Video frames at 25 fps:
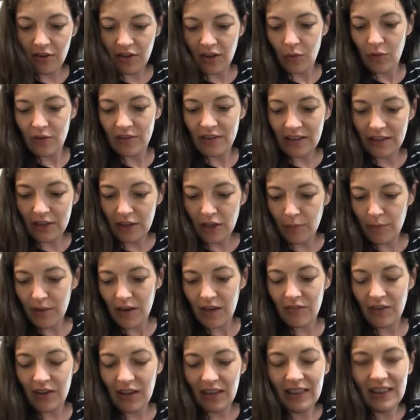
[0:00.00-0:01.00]
There was a little bit
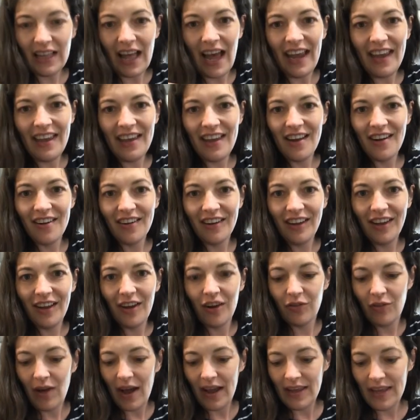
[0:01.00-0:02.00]
of a light
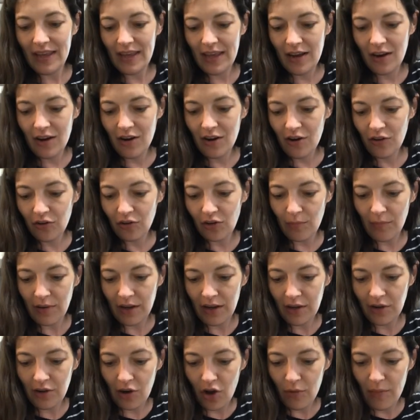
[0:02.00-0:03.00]
area right here, so I'm
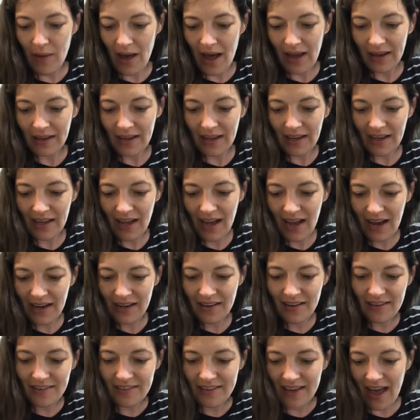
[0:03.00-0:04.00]
going to go back and
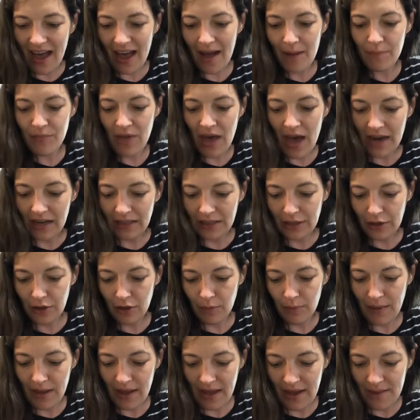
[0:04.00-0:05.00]
kind of dab that a little
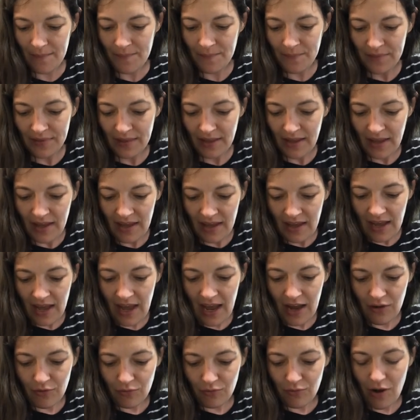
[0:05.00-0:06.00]
bit
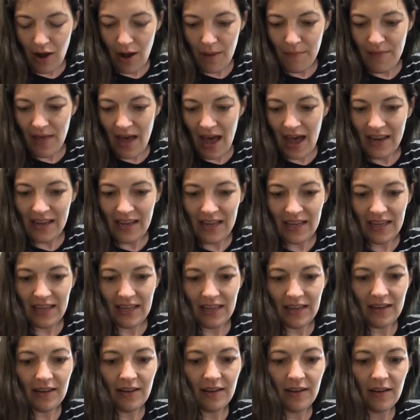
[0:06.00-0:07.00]
and rub that
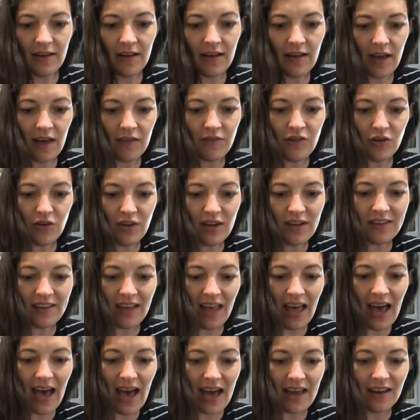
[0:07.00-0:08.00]
in. If you need to
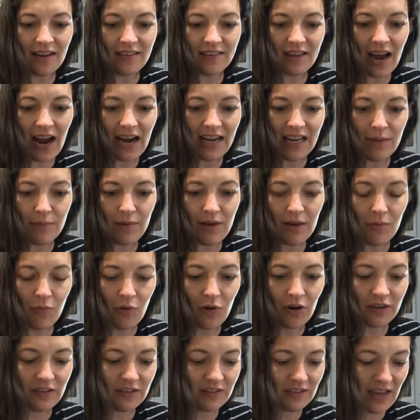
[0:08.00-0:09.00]
add a tiny bit
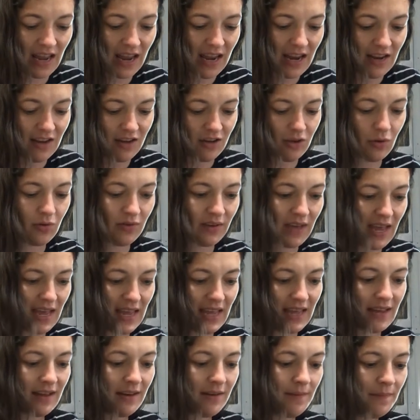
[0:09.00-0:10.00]
more stain, you
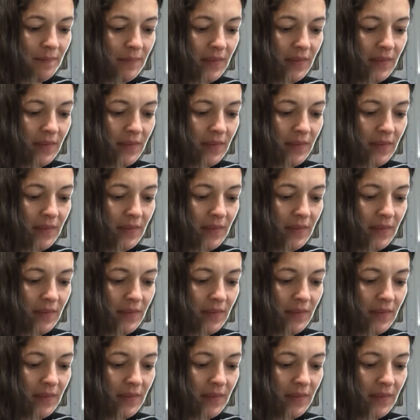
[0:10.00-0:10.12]
can.